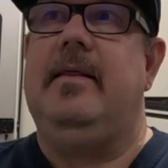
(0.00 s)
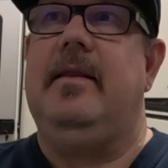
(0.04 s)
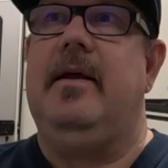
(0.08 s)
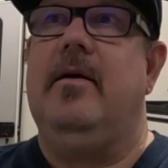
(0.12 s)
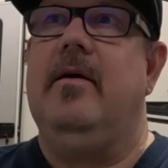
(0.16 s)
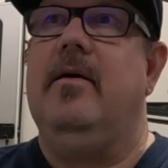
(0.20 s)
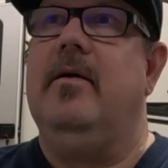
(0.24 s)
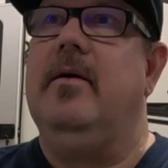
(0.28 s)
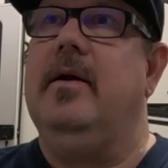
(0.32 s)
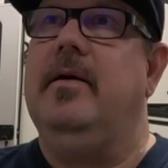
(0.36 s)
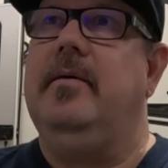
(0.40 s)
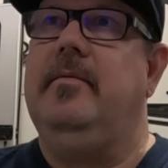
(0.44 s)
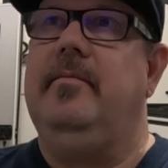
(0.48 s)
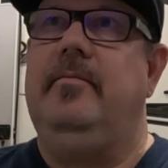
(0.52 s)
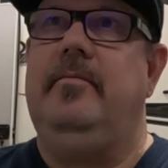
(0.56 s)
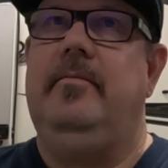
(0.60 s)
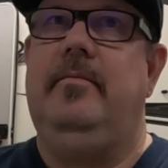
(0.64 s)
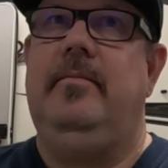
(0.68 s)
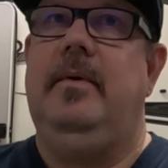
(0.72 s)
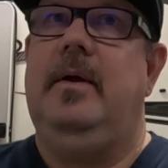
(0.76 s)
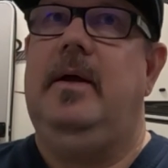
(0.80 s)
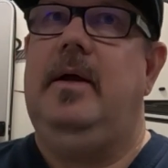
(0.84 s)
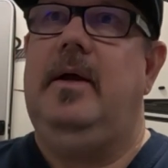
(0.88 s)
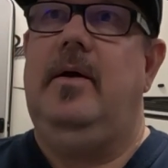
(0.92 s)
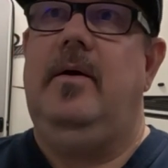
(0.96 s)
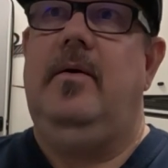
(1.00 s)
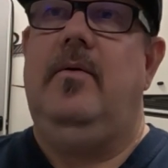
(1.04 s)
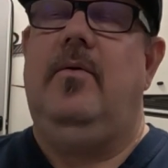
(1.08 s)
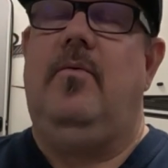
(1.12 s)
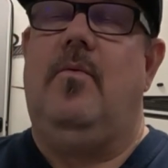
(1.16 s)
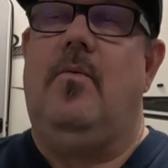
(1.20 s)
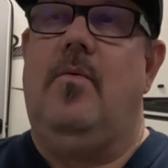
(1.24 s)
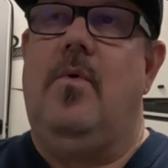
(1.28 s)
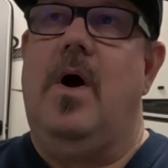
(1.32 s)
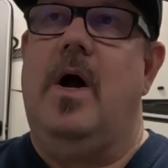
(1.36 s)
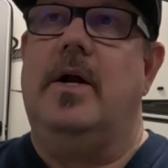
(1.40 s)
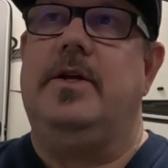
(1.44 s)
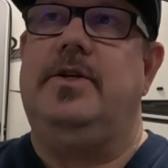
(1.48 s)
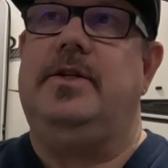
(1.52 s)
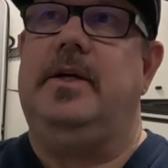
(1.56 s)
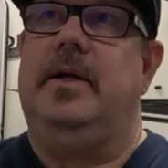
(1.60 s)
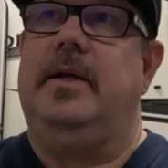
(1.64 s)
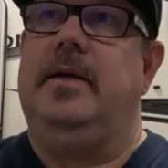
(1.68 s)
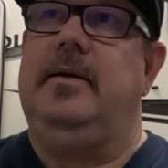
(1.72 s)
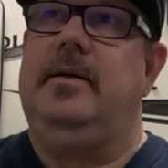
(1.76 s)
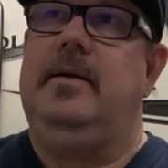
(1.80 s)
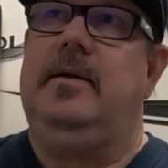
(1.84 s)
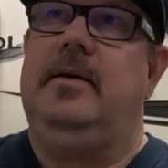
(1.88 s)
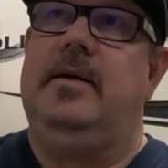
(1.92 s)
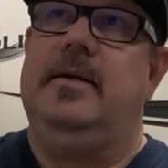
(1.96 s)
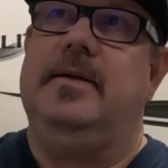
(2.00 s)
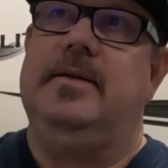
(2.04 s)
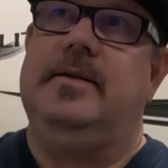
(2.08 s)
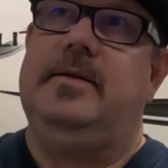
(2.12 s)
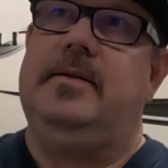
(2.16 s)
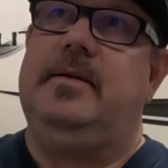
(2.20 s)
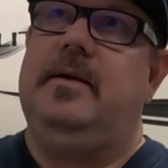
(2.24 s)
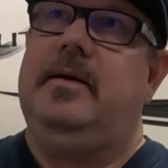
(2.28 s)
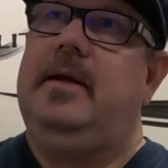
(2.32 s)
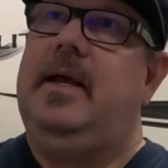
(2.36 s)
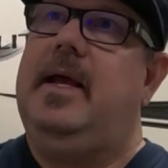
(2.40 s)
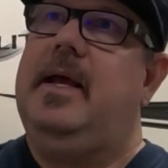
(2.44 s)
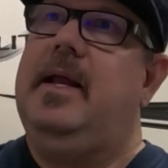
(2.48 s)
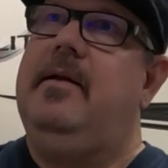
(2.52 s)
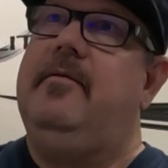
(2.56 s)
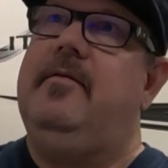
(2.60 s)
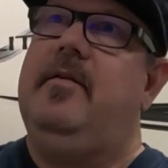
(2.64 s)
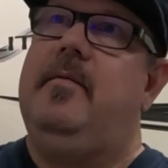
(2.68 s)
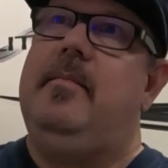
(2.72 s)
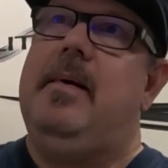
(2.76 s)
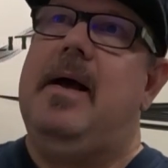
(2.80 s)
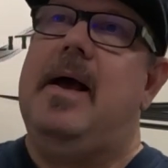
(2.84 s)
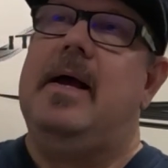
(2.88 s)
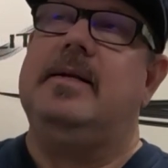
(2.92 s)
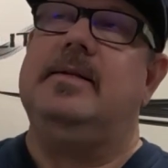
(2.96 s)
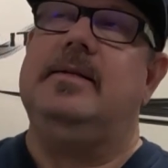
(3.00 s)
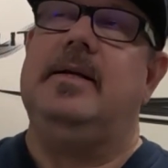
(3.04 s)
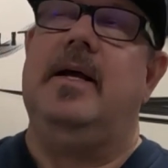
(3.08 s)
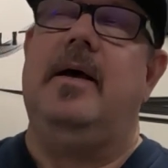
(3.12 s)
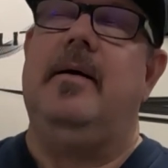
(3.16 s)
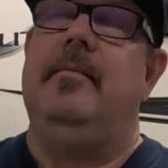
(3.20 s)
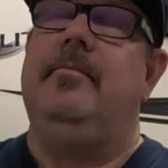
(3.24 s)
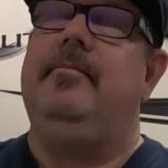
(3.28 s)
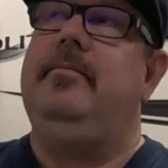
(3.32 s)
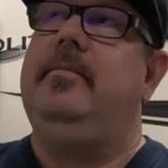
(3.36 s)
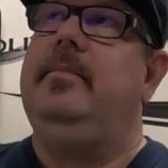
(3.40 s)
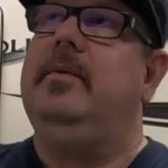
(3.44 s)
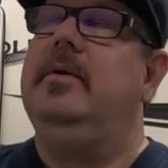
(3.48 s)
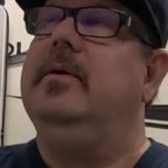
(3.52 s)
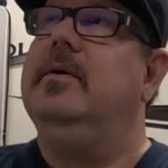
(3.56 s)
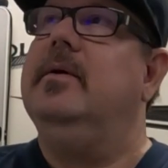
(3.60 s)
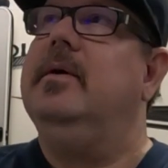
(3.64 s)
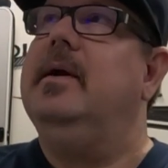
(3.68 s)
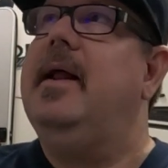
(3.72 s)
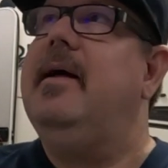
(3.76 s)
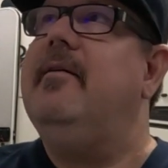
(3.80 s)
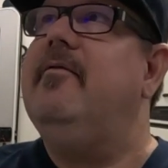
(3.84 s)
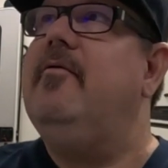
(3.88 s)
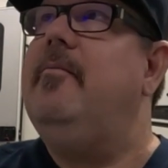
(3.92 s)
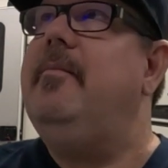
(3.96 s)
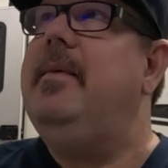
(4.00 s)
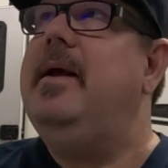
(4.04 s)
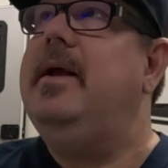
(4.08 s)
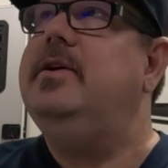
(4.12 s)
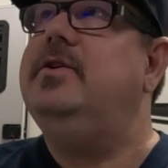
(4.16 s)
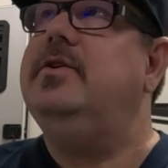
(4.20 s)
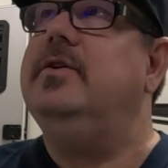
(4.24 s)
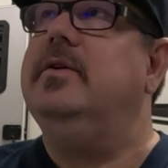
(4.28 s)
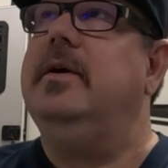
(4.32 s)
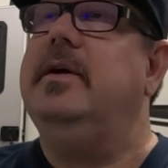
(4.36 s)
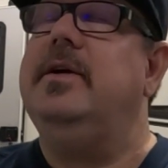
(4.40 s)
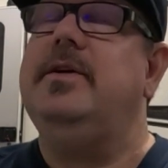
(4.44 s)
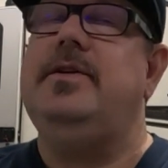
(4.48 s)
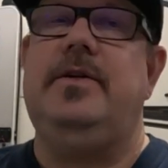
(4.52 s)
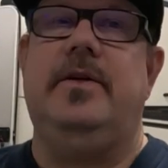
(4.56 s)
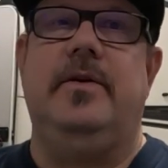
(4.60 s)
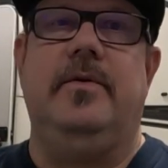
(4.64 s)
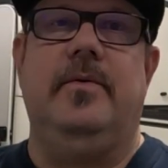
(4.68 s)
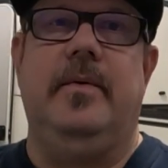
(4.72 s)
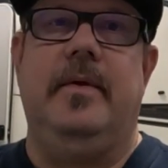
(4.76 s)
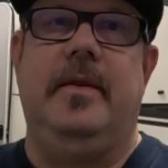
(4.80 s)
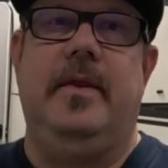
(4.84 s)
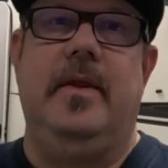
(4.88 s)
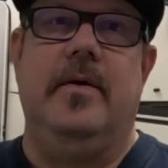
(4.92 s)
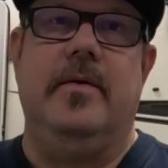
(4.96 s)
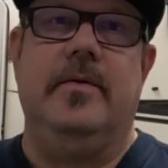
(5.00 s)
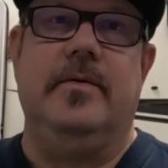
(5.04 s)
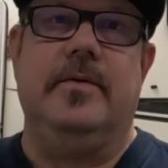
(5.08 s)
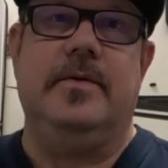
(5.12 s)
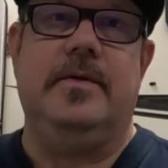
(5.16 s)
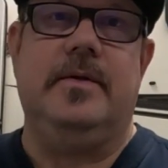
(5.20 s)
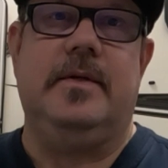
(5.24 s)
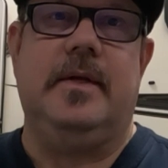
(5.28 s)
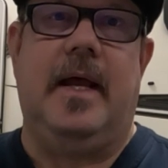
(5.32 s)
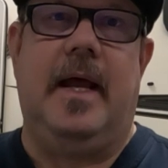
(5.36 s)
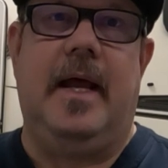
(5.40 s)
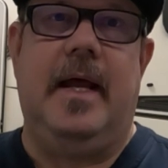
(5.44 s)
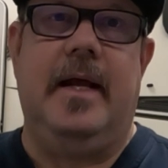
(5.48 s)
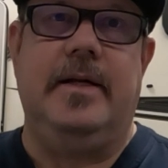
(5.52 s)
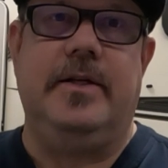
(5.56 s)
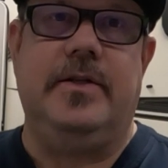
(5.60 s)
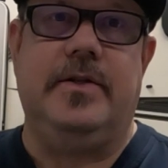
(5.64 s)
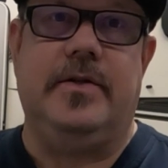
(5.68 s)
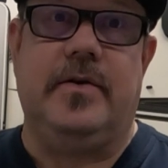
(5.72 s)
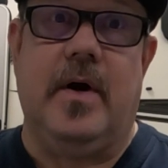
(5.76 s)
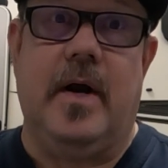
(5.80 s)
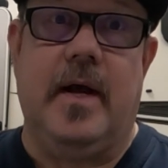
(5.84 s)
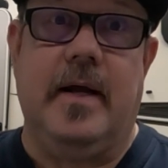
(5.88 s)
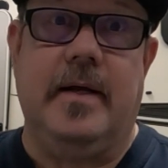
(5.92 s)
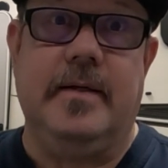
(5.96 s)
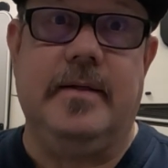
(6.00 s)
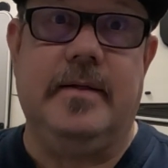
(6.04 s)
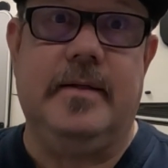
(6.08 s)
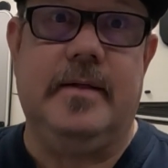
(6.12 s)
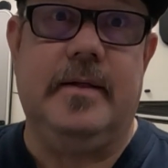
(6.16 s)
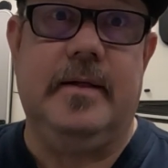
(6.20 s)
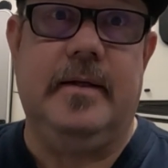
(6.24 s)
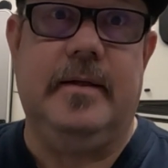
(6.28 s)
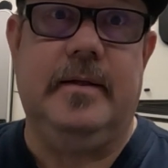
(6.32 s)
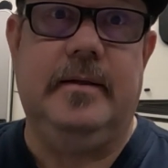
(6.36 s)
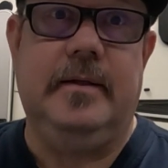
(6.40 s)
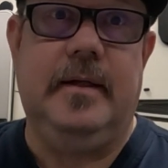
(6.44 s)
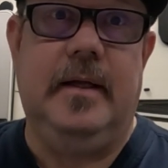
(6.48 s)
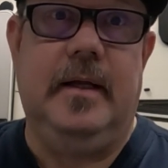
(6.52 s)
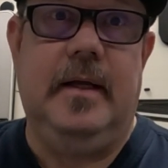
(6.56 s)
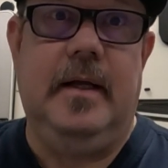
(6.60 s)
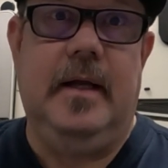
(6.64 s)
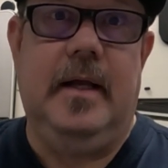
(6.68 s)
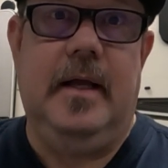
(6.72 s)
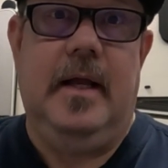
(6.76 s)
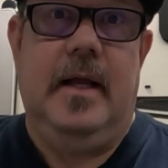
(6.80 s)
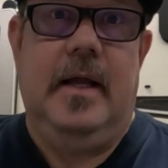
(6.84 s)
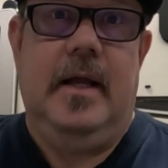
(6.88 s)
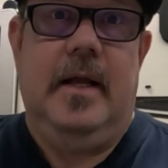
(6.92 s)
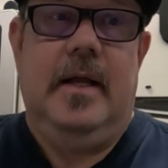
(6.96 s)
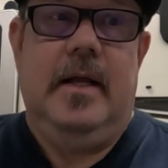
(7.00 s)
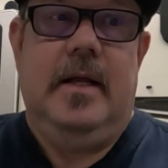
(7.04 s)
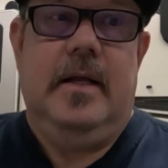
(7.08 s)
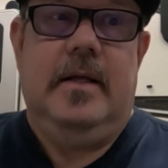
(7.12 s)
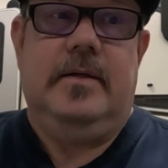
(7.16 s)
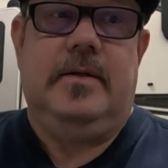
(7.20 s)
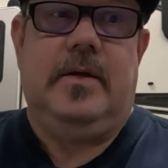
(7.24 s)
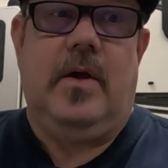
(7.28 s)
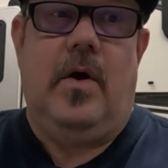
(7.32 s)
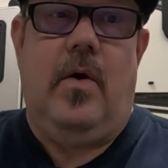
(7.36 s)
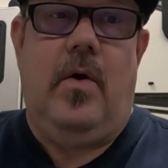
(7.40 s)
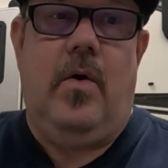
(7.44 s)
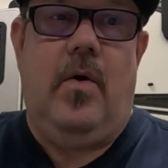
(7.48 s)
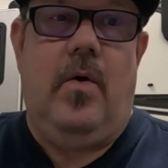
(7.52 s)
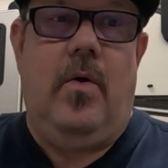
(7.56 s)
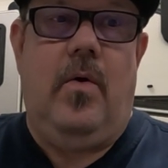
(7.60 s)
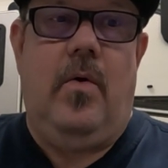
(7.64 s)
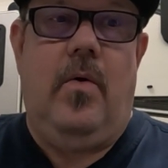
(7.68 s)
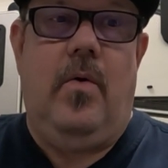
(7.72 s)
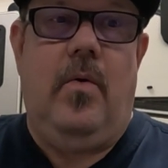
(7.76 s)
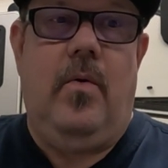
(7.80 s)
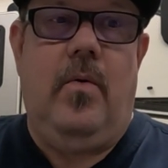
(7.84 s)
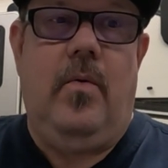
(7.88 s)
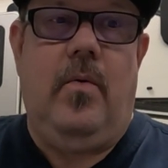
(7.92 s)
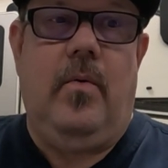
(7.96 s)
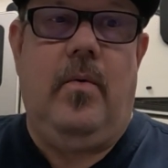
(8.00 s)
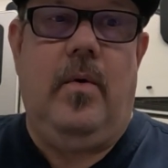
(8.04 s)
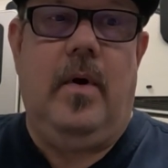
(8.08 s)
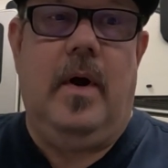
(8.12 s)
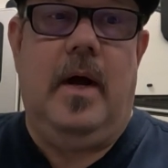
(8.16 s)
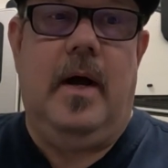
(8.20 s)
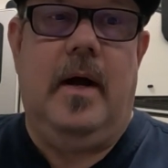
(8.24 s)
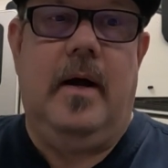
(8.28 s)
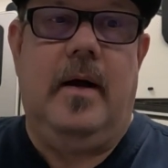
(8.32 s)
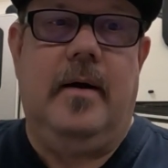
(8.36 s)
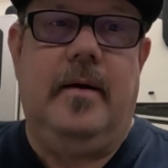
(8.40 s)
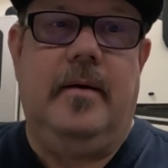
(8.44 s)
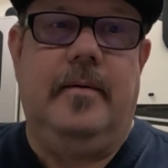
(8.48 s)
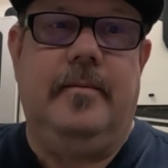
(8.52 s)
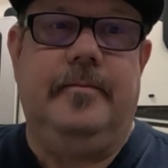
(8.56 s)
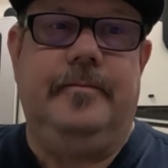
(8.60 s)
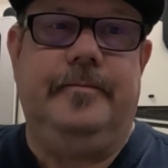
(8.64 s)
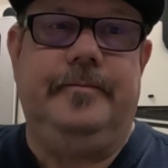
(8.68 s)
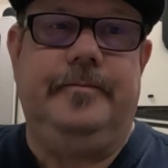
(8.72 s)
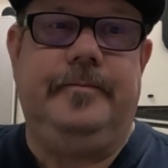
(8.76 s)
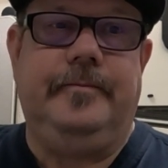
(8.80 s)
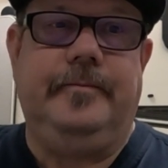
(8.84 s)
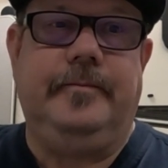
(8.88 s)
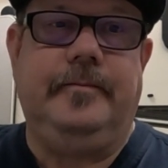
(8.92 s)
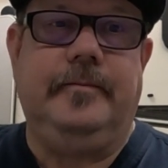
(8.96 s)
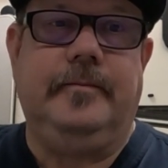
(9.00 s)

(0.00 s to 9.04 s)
there and watch it, because again, if it backs up, you're gonna have a major issue with those head strikes. So I'm